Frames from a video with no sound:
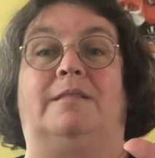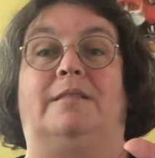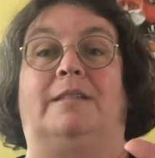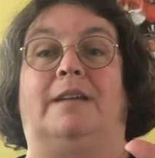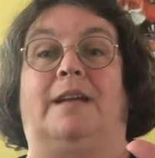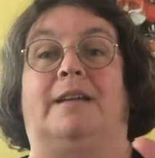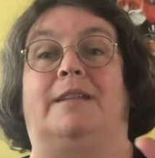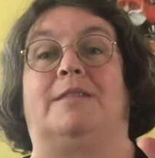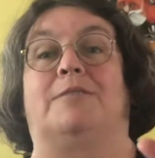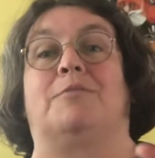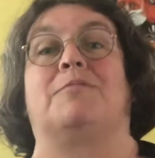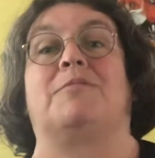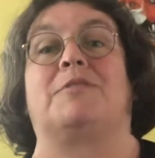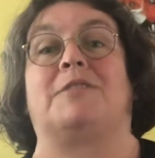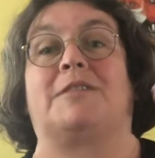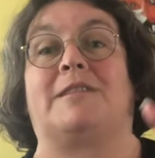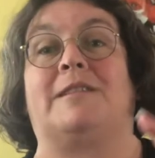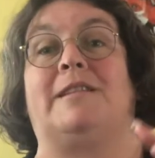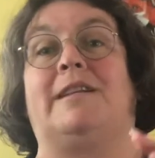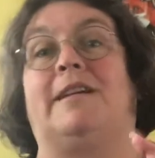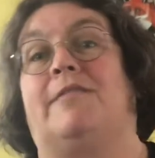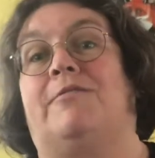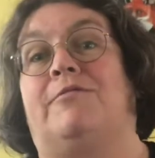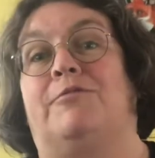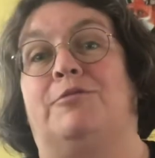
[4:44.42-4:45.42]
And
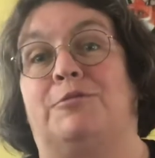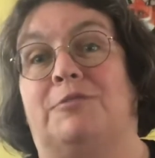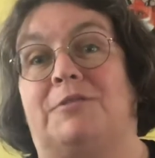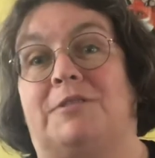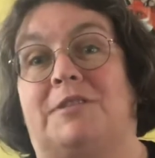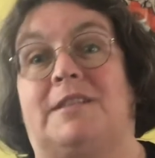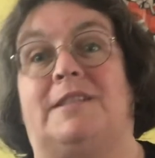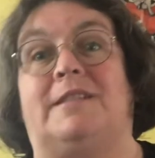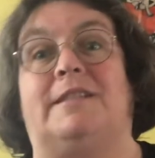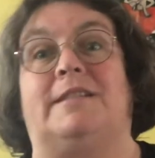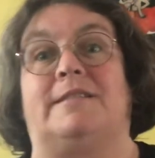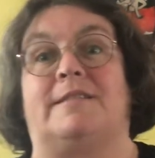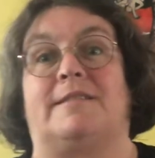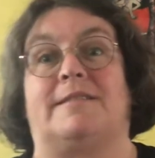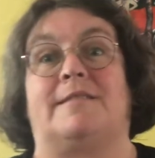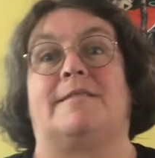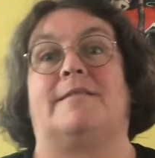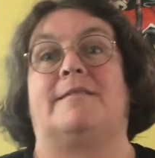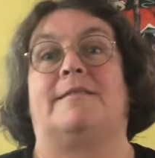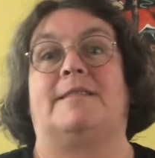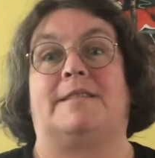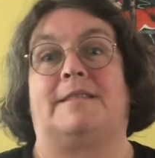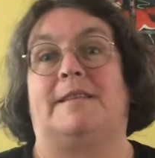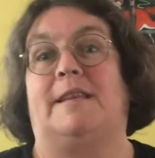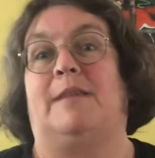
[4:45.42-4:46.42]
obviously a foot is
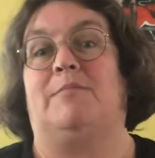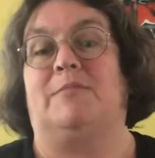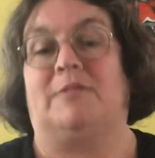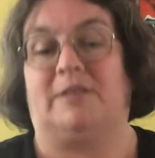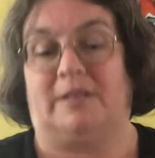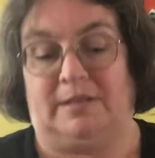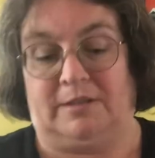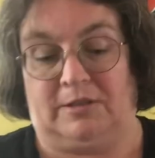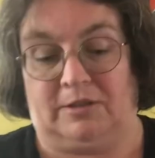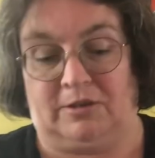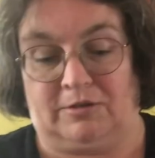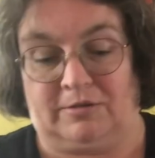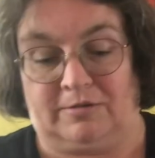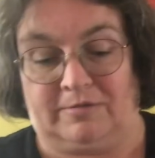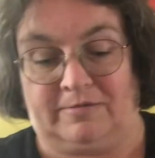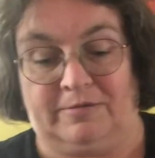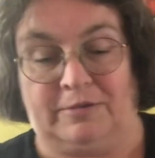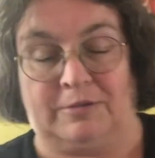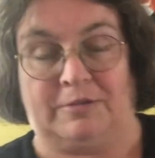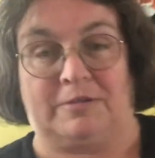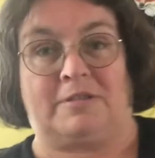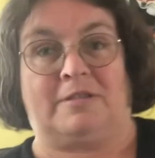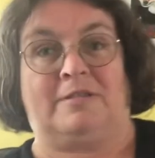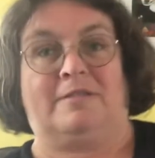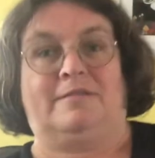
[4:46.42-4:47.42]
the same size as your
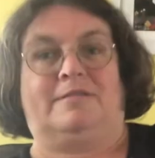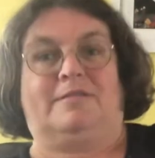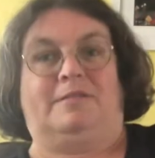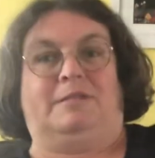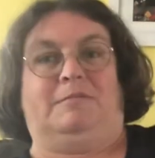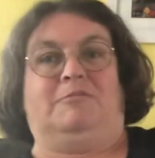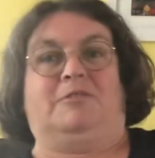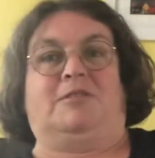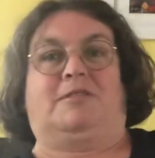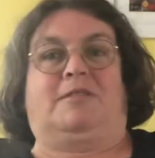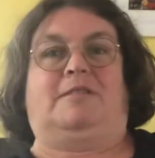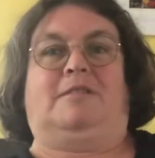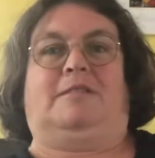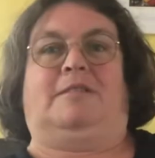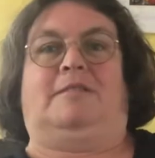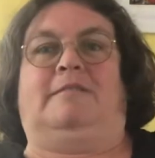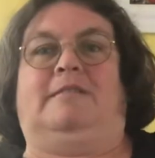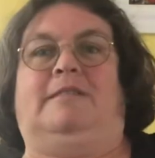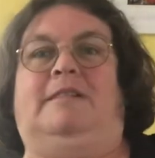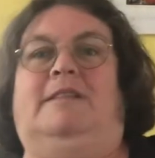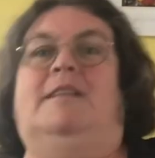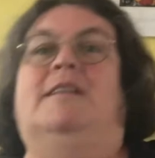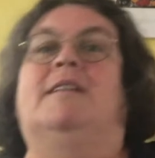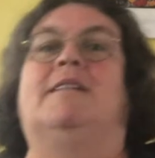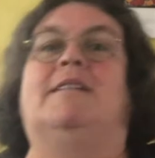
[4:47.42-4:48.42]
foot. So I'm just gonna,
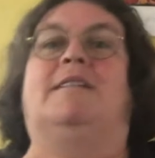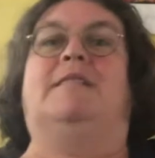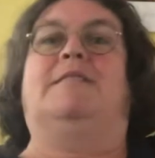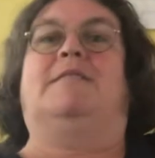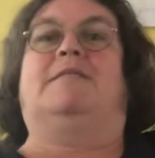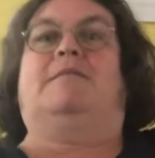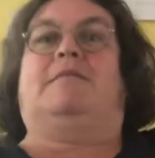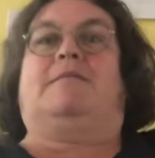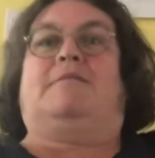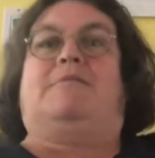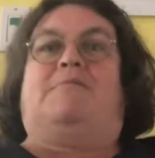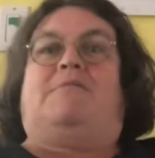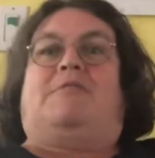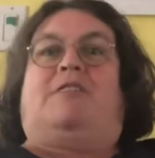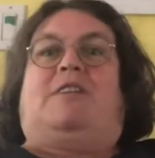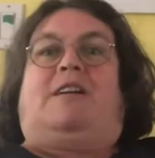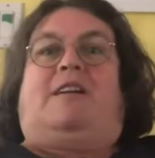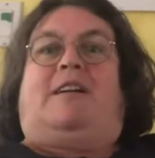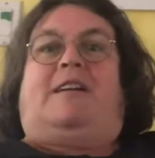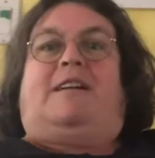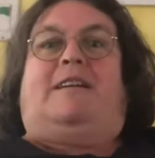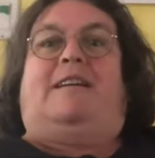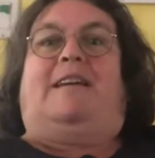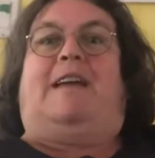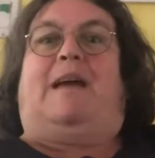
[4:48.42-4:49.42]
I don't think
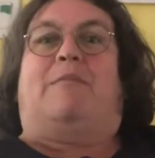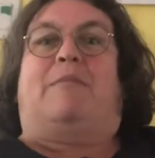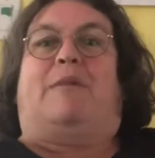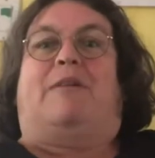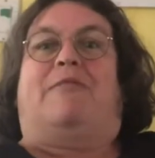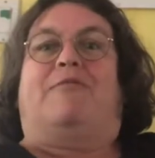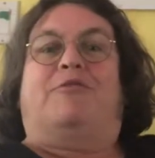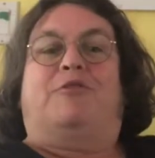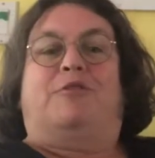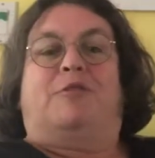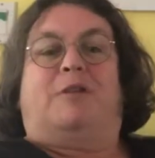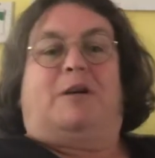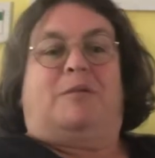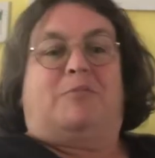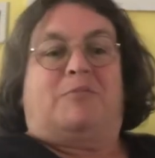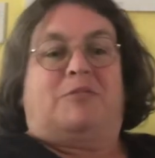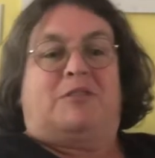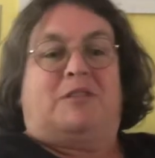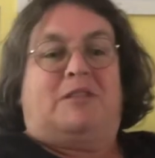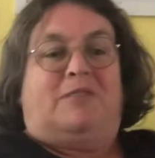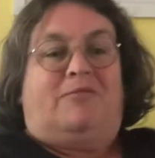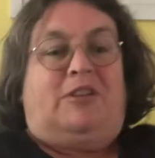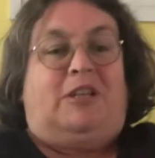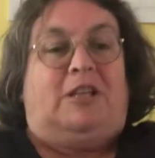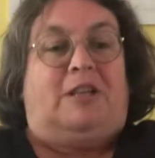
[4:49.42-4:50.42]
I can get my foot up
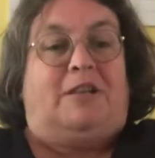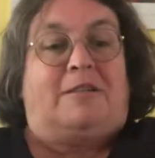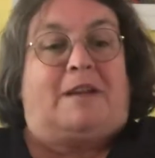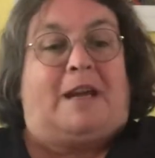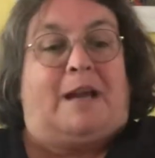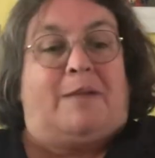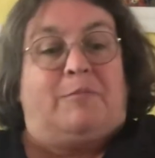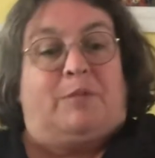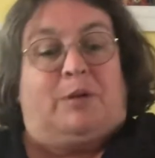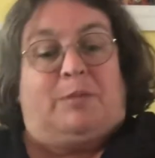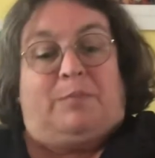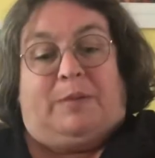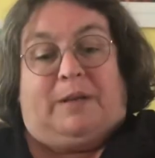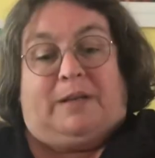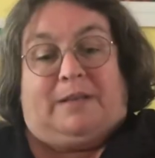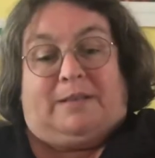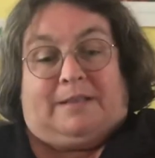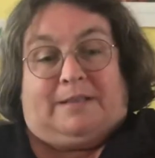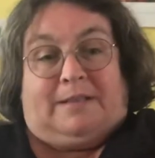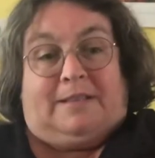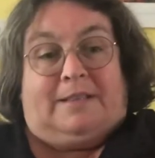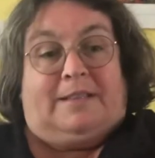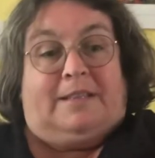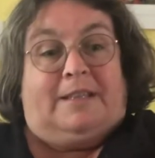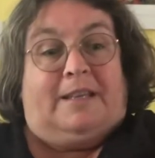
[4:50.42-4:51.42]
to the video camera, but
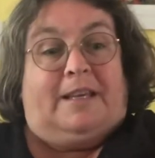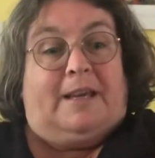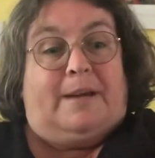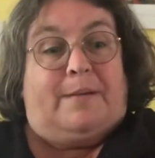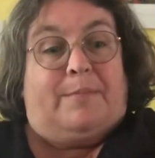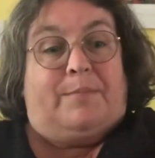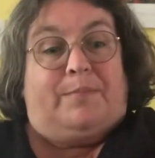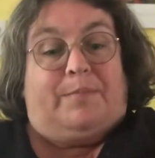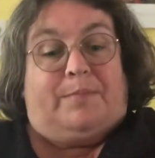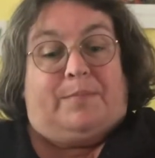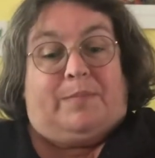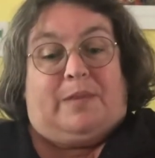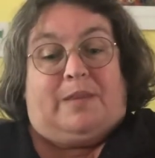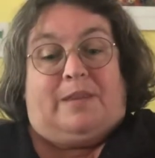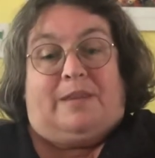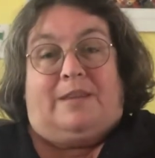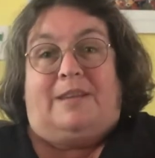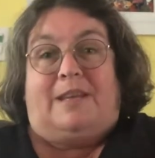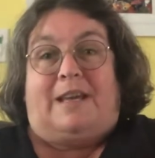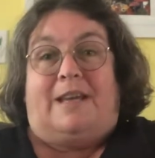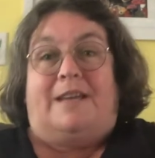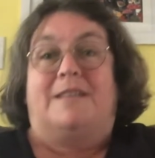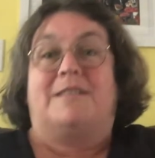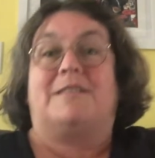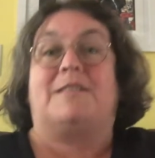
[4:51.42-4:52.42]
yep,
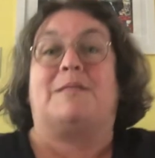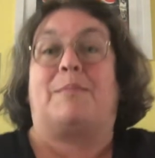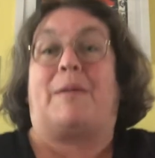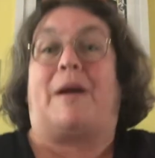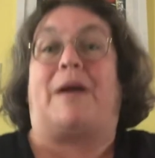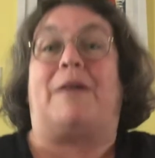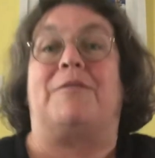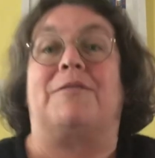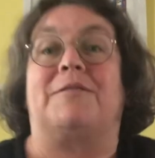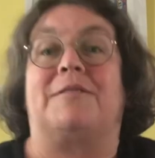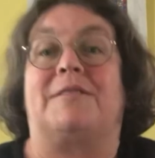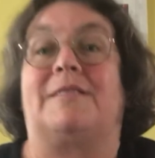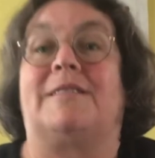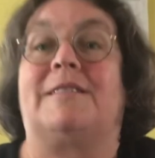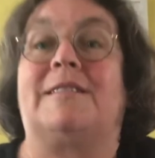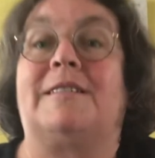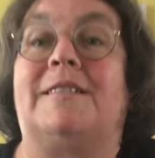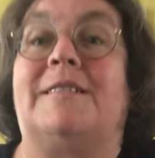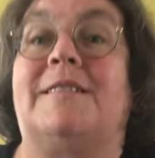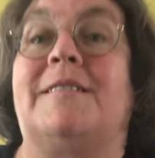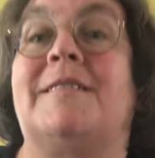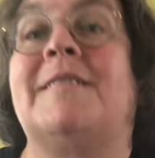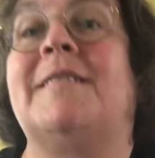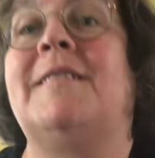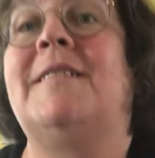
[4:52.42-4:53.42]
that is about
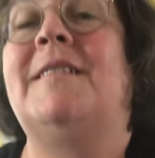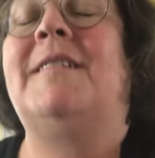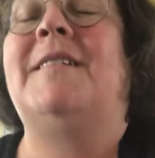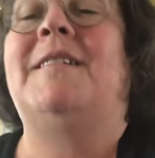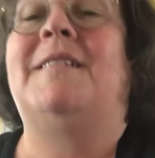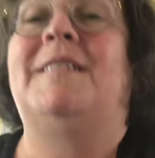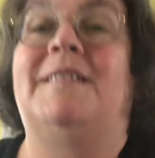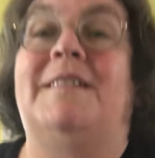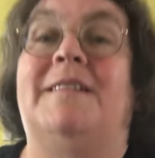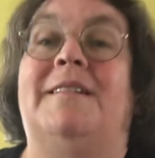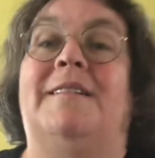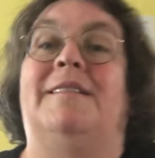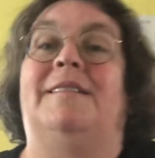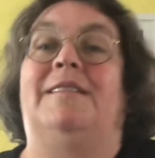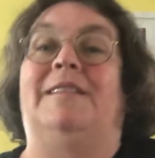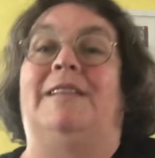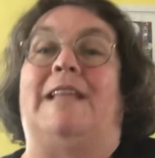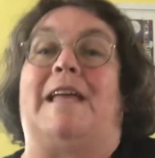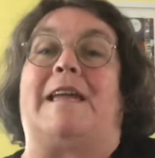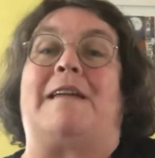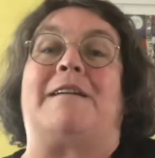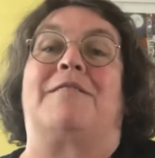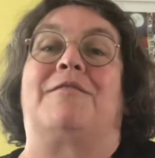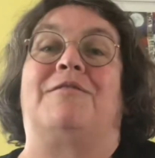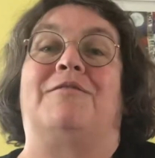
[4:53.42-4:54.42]
the
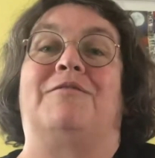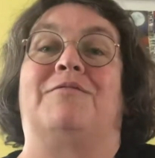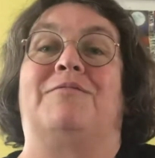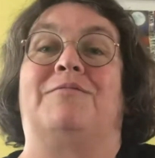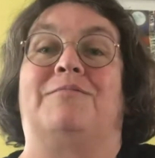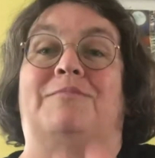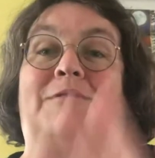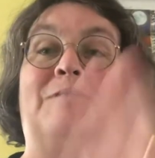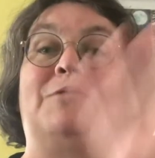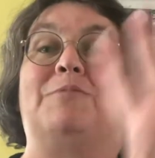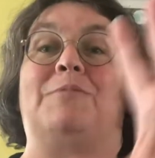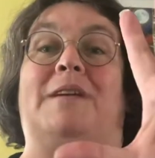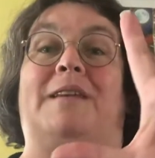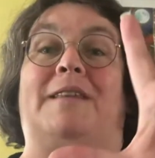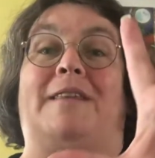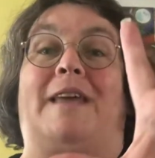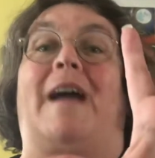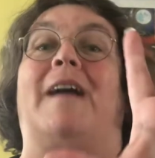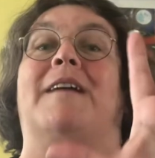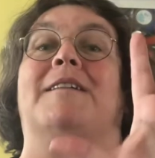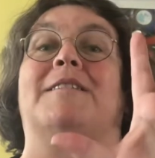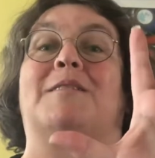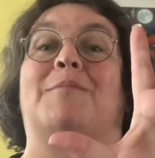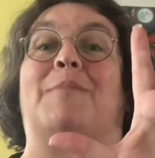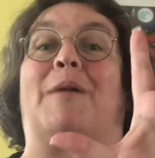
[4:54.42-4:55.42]
length of, doing
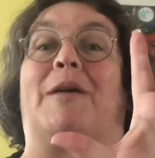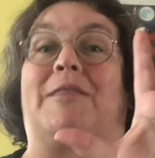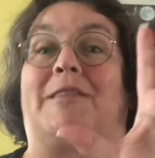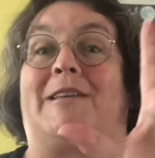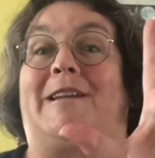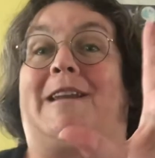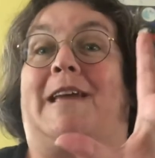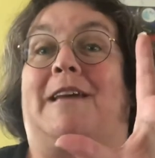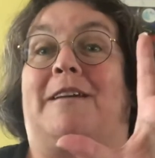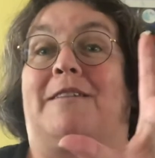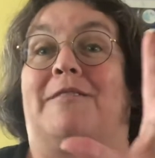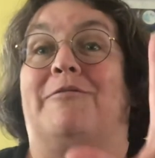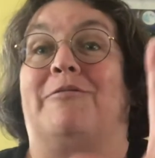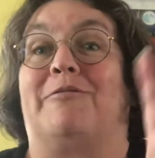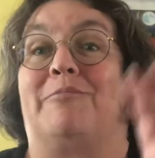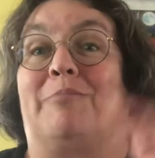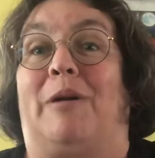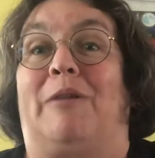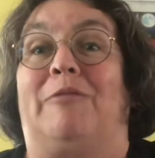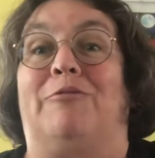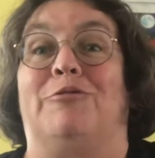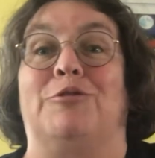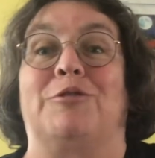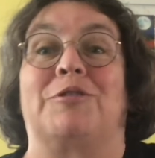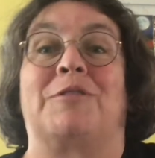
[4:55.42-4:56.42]
that is about the length of
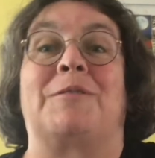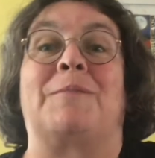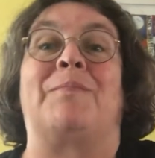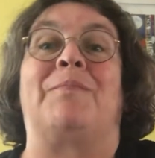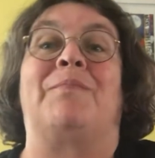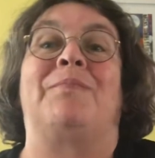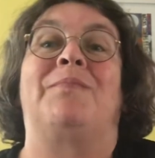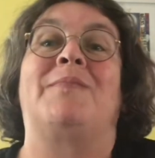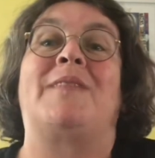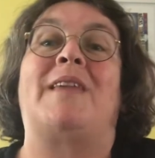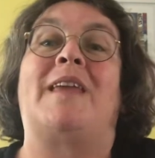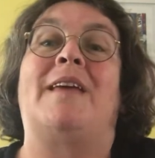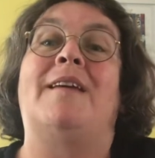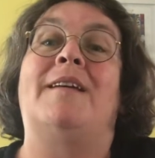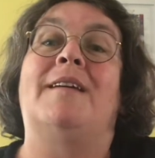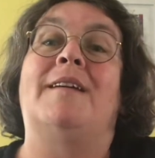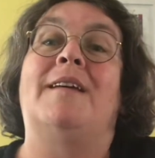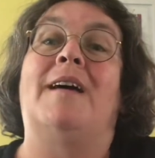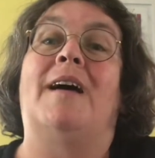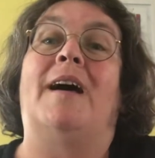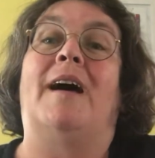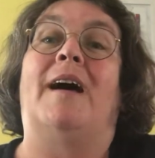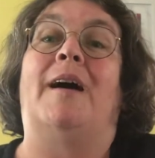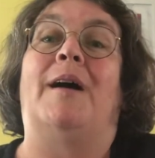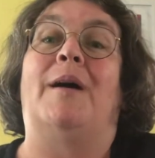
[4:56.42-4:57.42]
my foot.
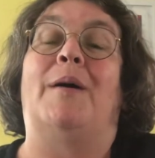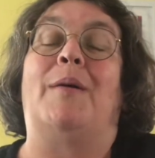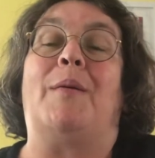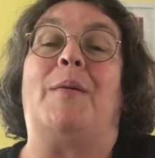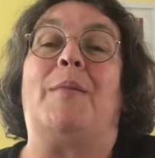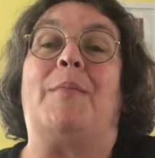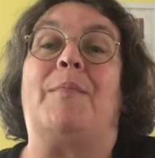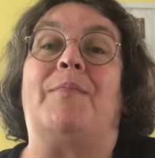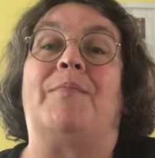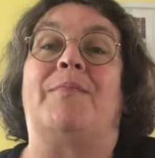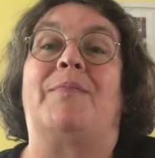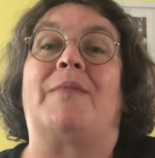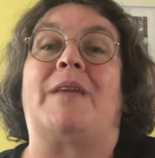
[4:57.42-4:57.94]
And